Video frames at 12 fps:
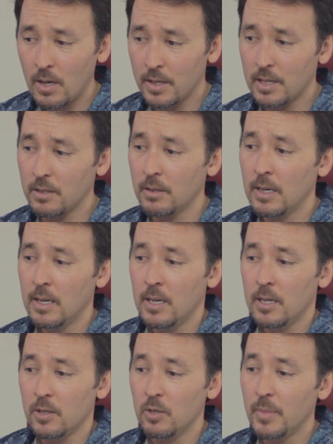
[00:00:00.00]
Again,
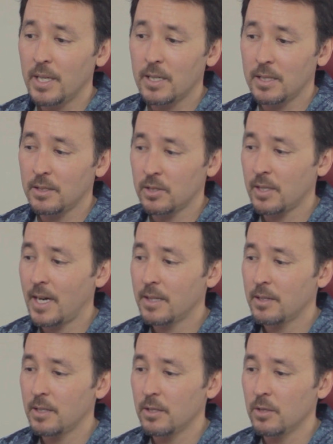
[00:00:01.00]
you may not
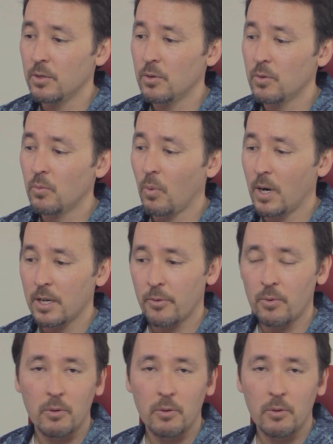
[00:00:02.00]
decide that you want to